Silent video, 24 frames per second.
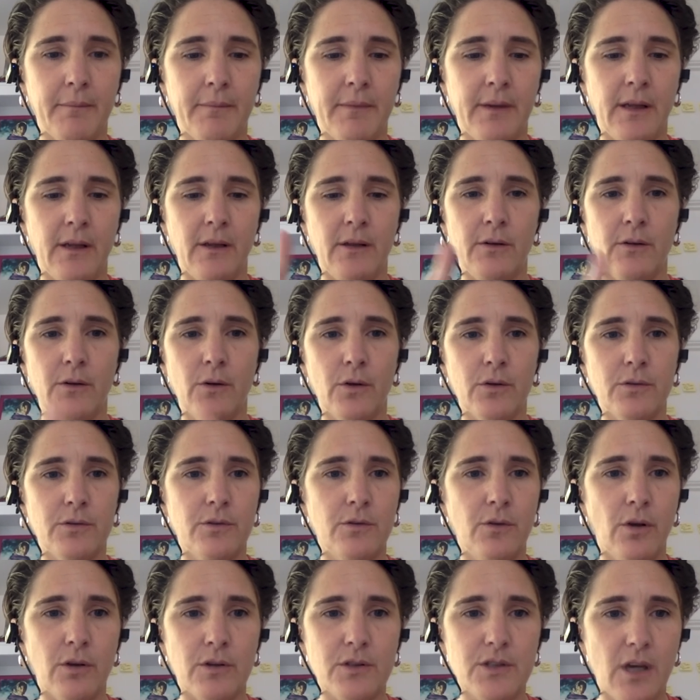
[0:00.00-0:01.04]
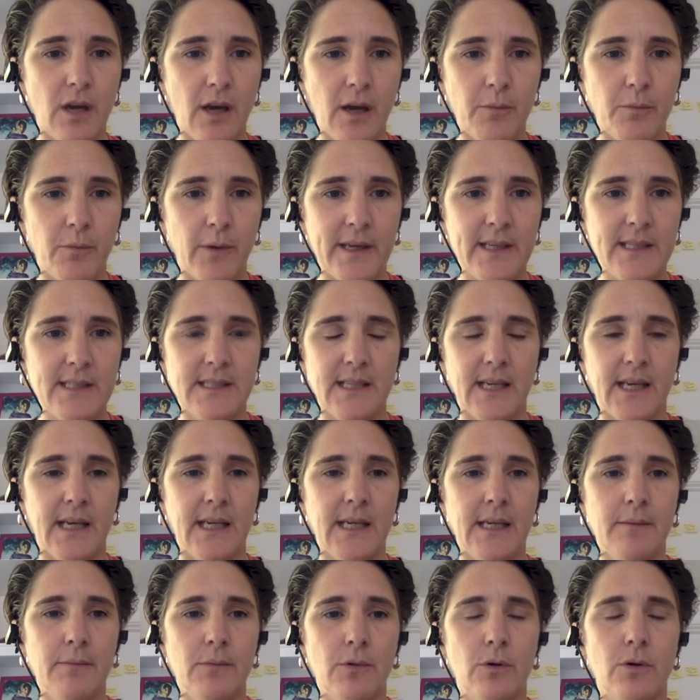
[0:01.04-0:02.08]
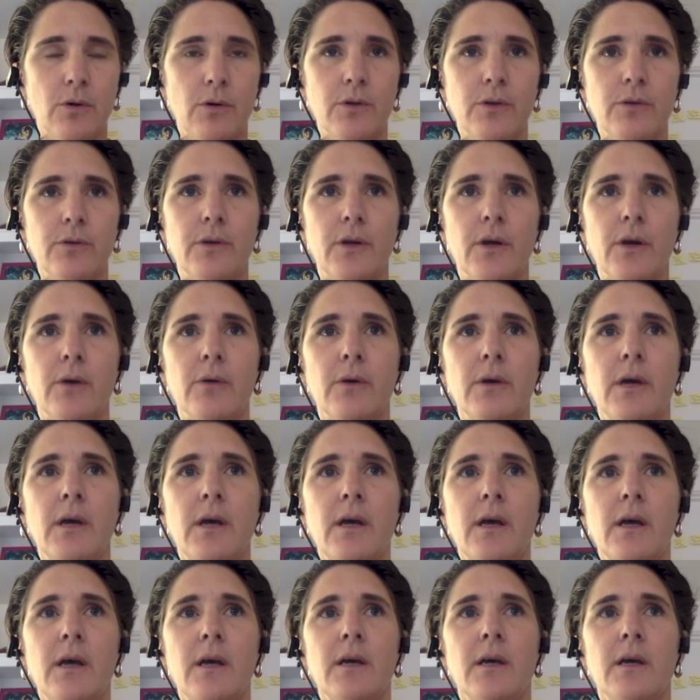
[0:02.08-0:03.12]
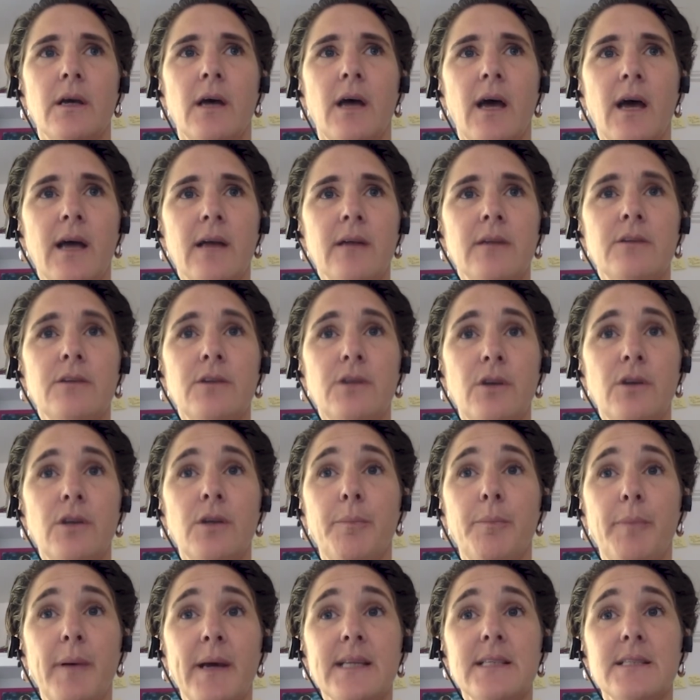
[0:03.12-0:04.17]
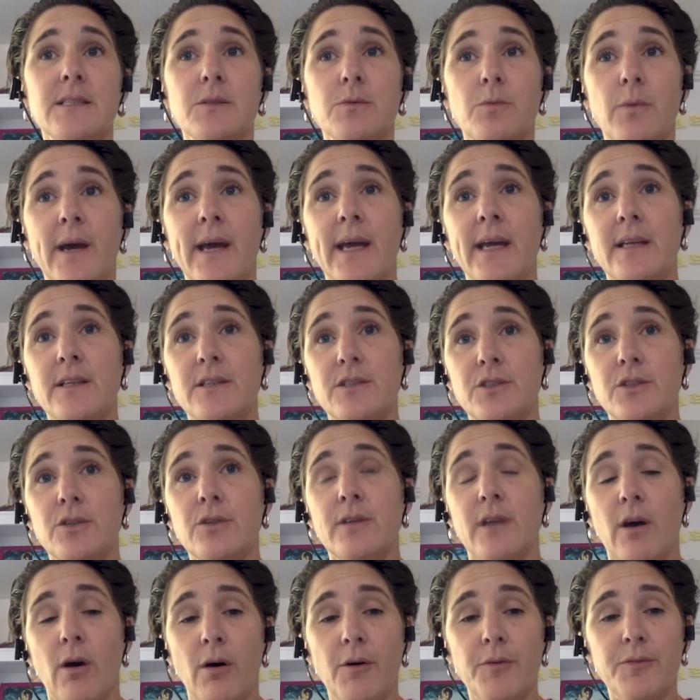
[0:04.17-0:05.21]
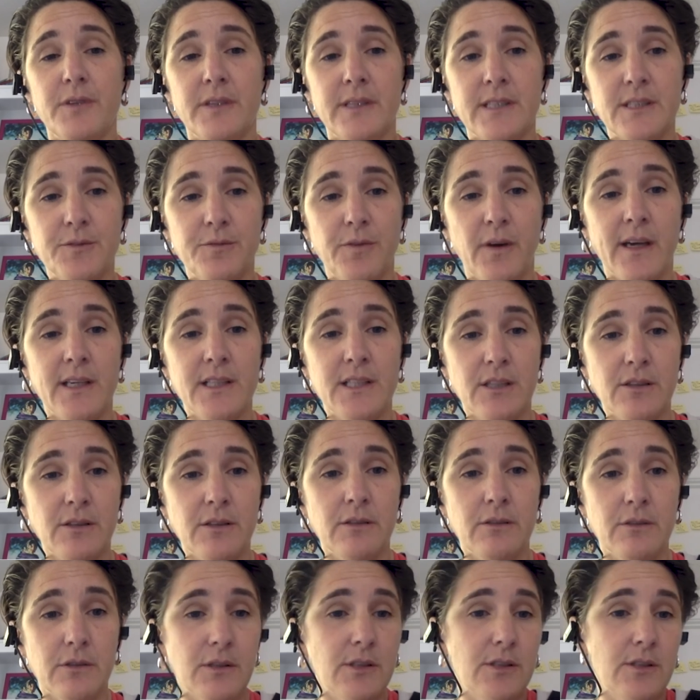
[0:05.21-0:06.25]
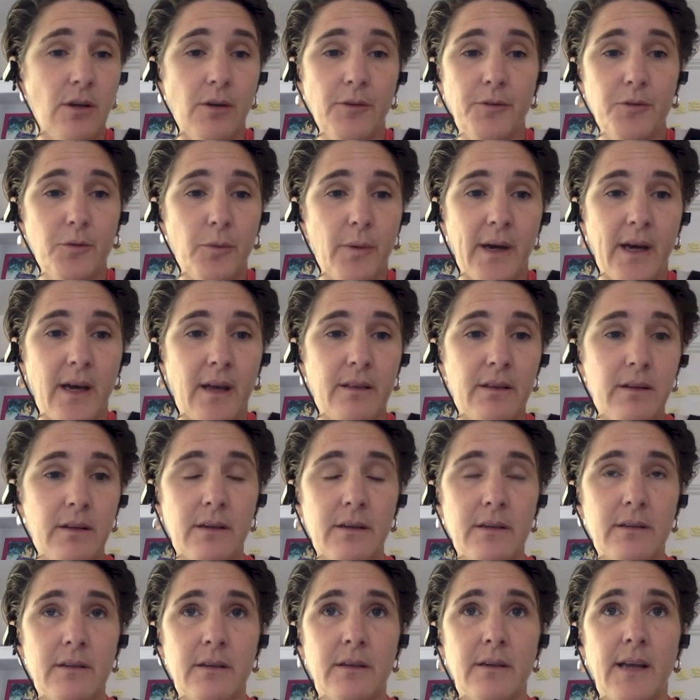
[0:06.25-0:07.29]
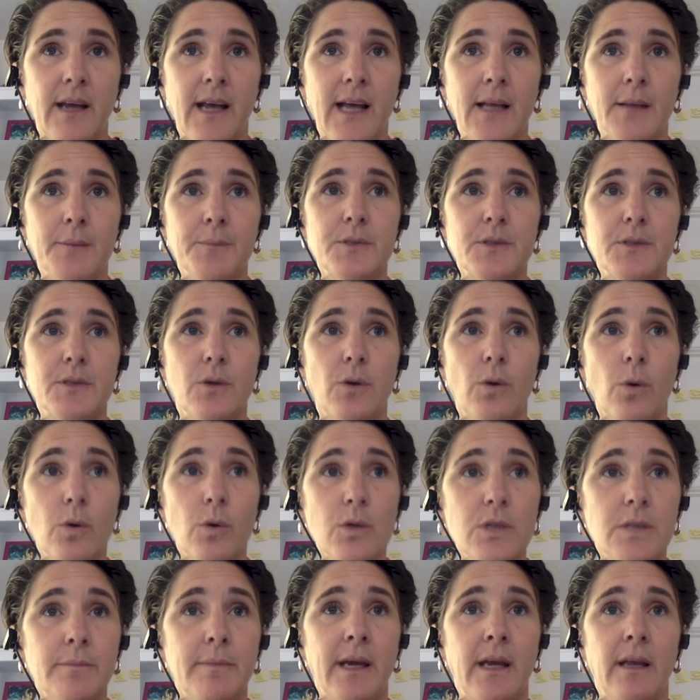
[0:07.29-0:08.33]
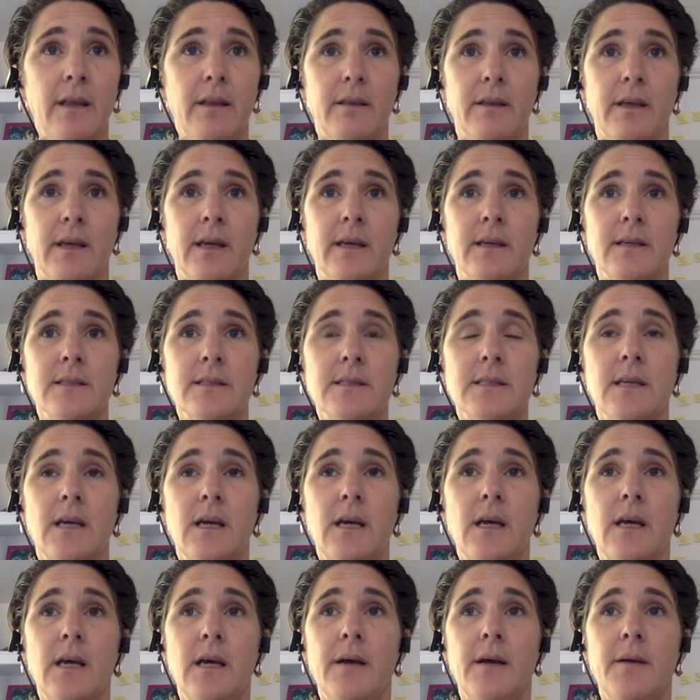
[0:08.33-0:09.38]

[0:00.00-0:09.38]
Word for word: stop happening you're not time wasting anymore you know and you know the best way to do that often is finding good software that that helps automate things